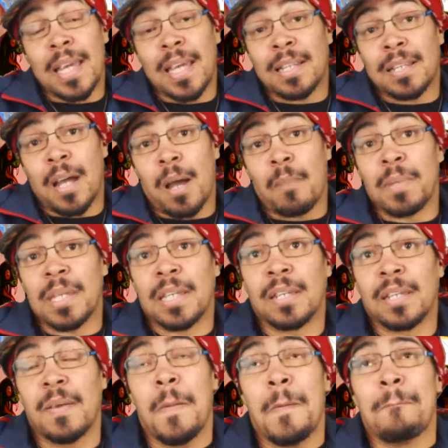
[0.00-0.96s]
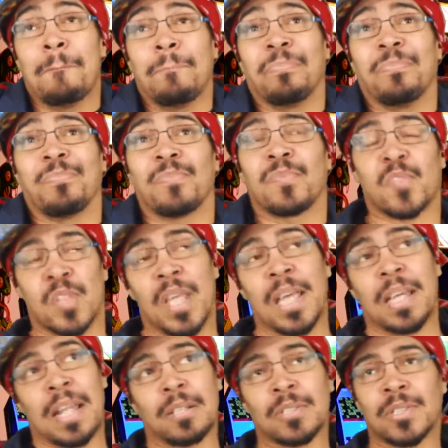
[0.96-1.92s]
end, I mean,
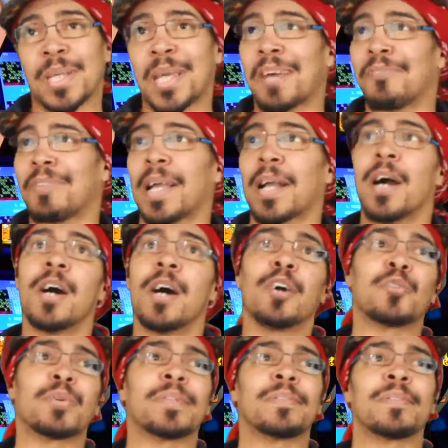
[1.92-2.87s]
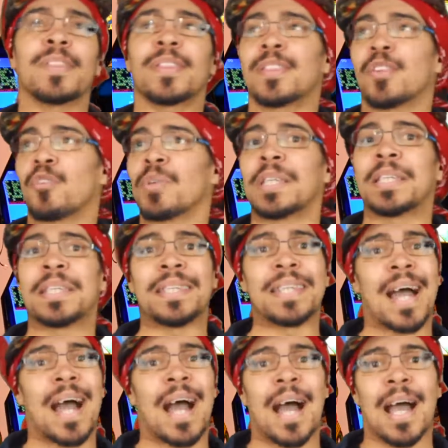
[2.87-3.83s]
they announced they have like
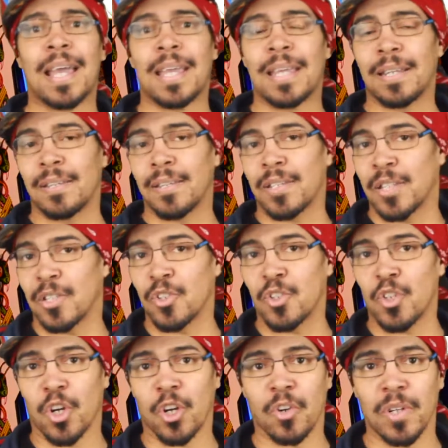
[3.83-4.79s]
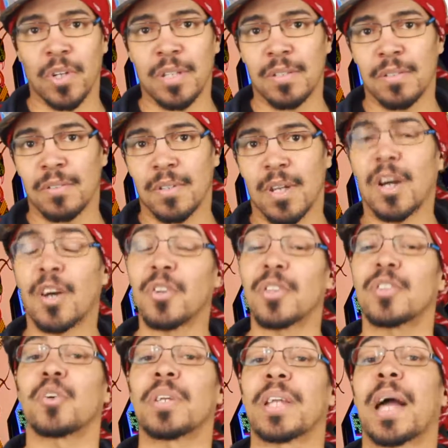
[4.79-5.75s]

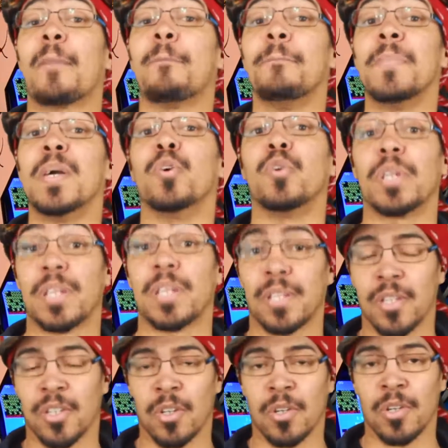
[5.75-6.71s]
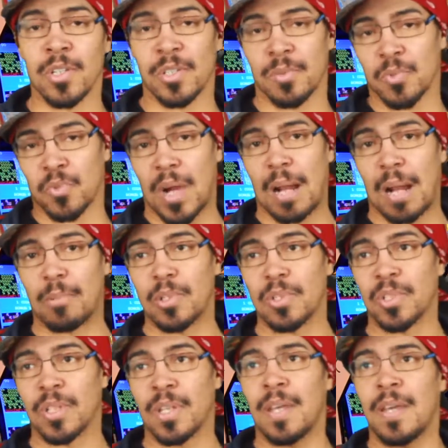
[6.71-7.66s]
139 million concurrent
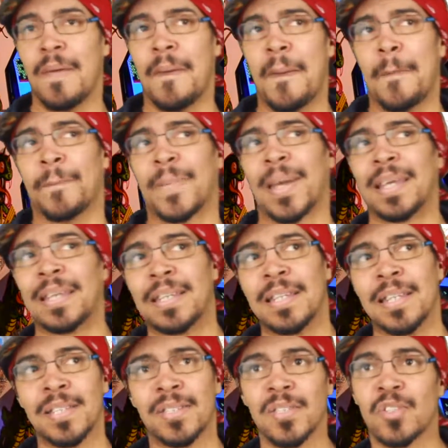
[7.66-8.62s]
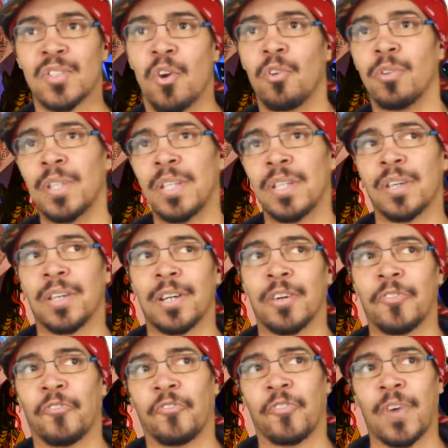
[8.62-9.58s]
subscribers. And this is only
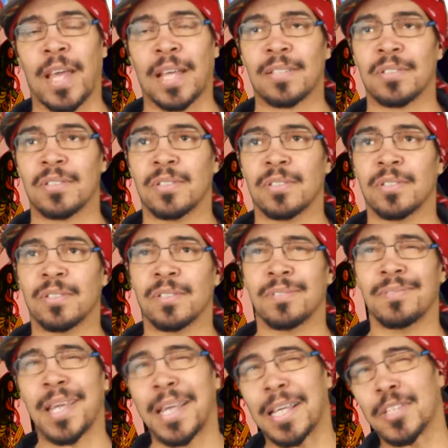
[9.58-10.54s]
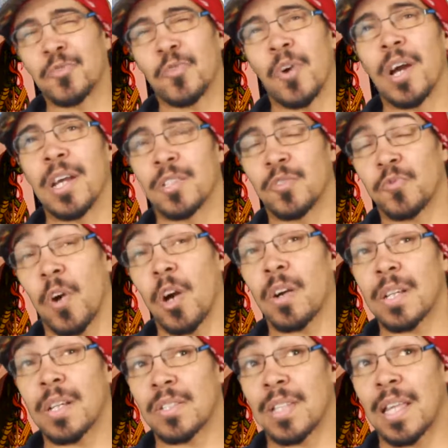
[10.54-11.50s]
gonna affect, like, as
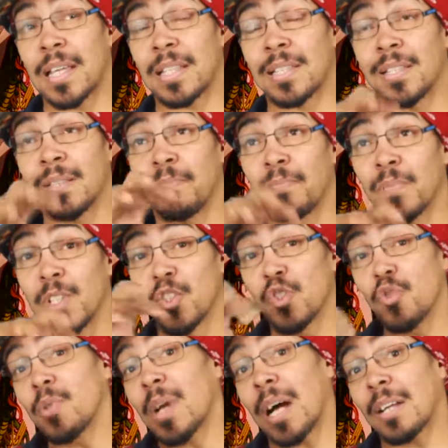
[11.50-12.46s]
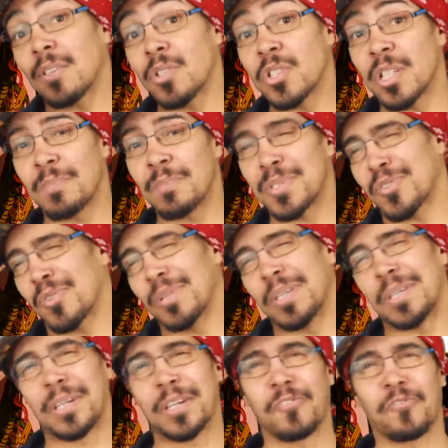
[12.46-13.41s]
far as like the $2 jumps, is
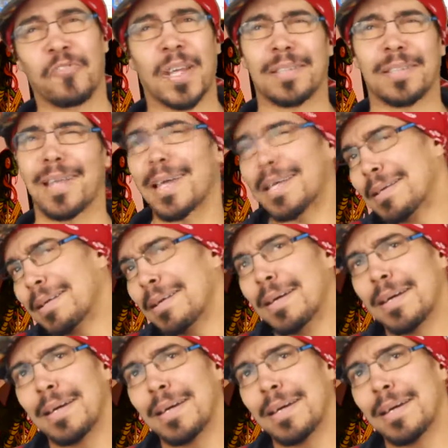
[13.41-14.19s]
only gonna affect like